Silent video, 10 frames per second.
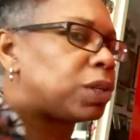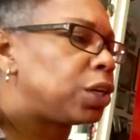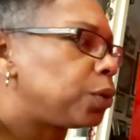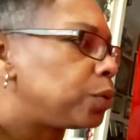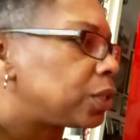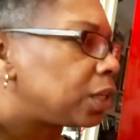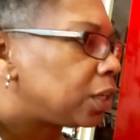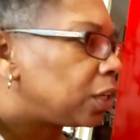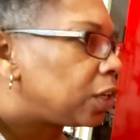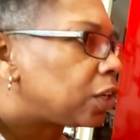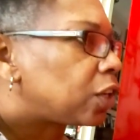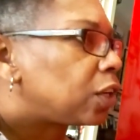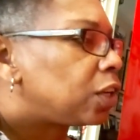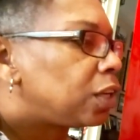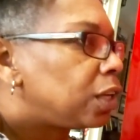we use? K.
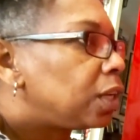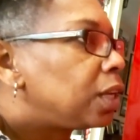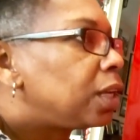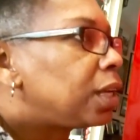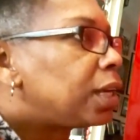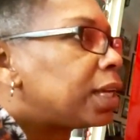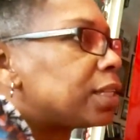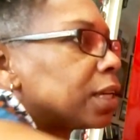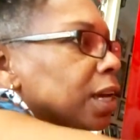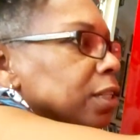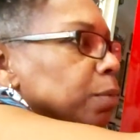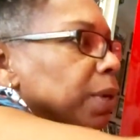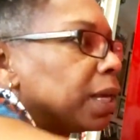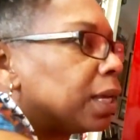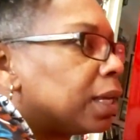Is it going to
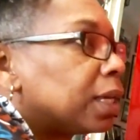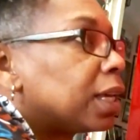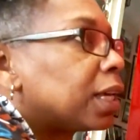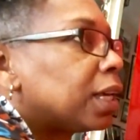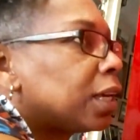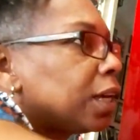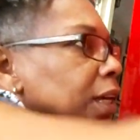be kicking k